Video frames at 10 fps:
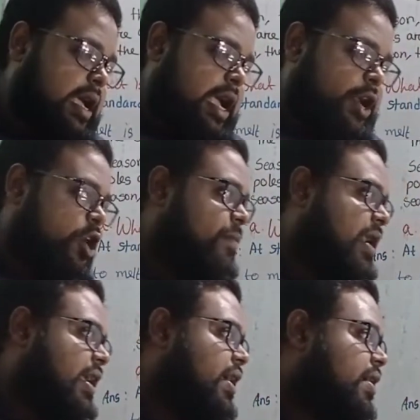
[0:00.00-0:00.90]

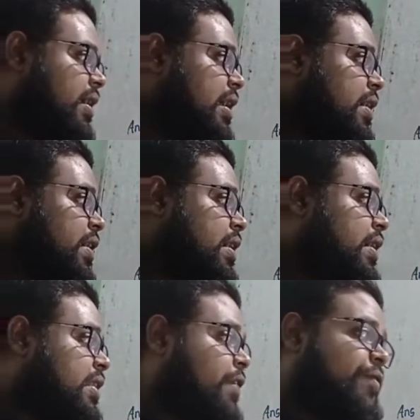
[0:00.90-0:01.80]
Normally,
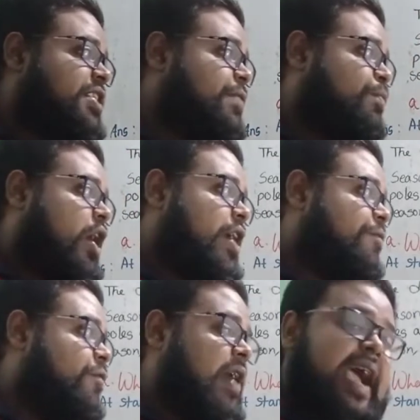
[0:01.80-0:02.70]
the freezing point
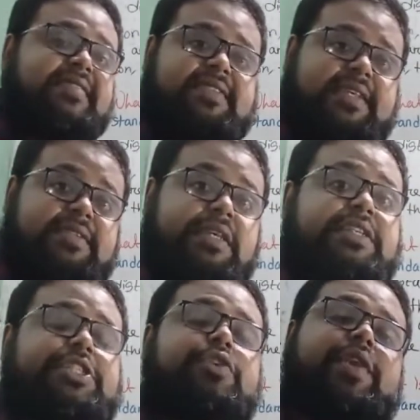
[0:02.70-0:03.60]
for ice is
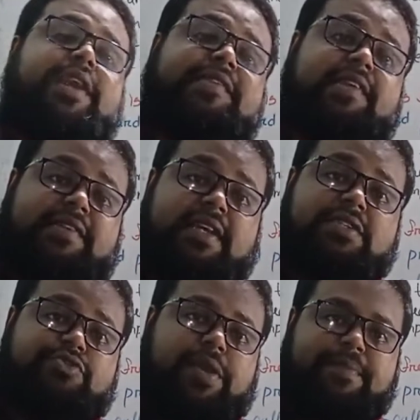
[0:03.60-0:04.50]
0 degrees
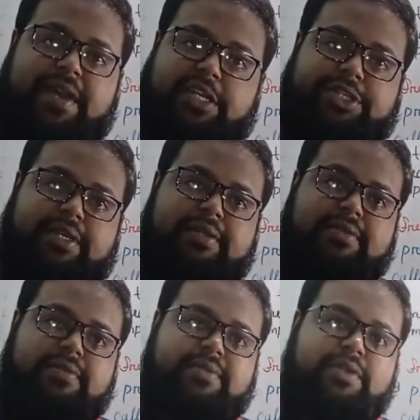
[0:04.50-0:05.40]
Celsius temperature.
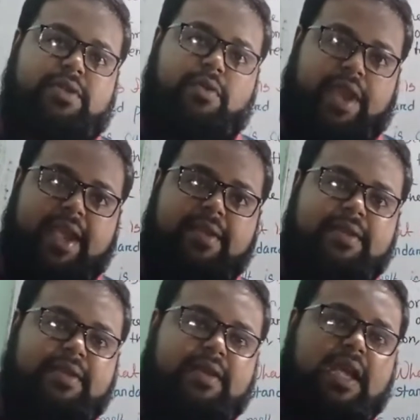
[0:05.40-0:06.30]
Okay?
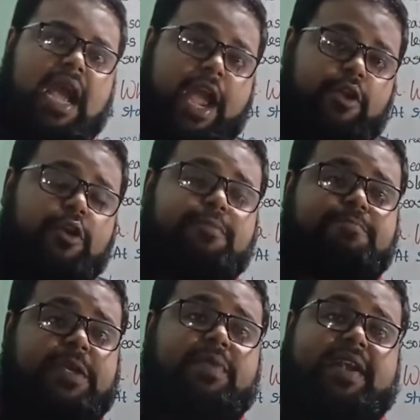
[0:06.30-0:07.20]
I hope
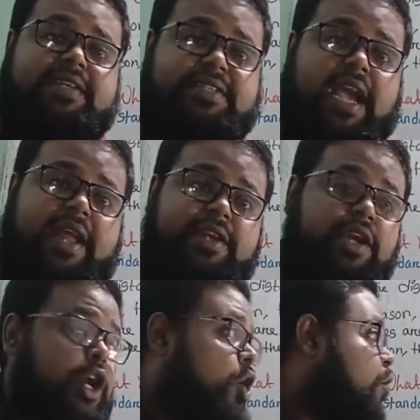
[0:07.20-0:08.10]
you understand
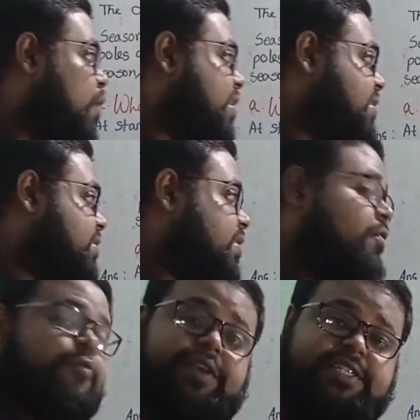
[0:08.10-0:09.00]
what is freezing